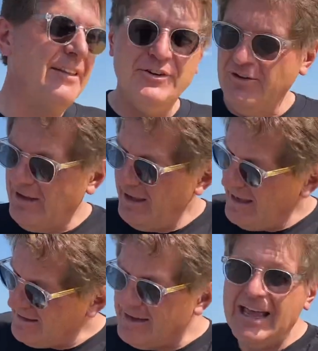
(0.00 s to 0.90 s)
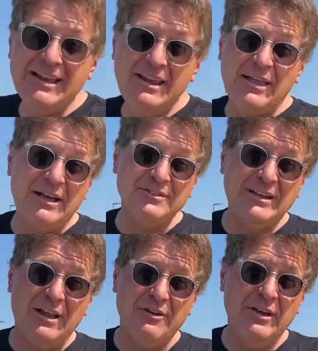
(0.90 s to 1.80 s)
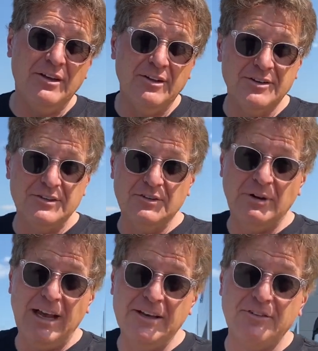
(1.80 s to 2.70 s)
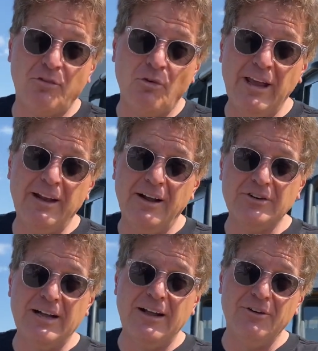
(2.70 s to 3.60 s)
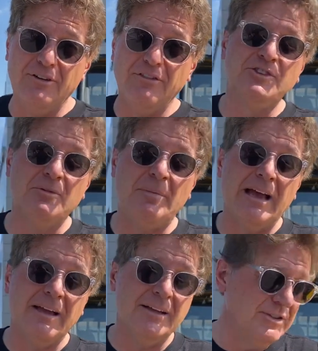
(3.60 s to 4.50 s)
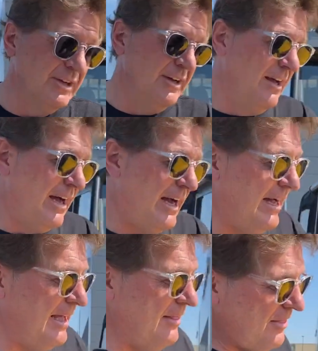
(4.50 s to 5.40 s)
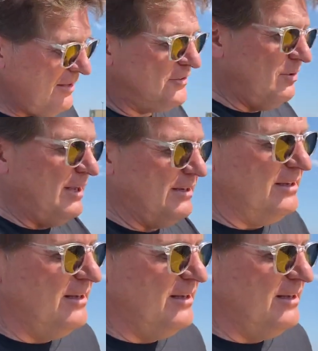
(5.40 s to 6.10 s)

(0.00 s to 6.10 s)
then you're looking at an eighty thousand dollar vehicle, because this one has a forty-eight hundred dollar adventure package. Uh, and this one,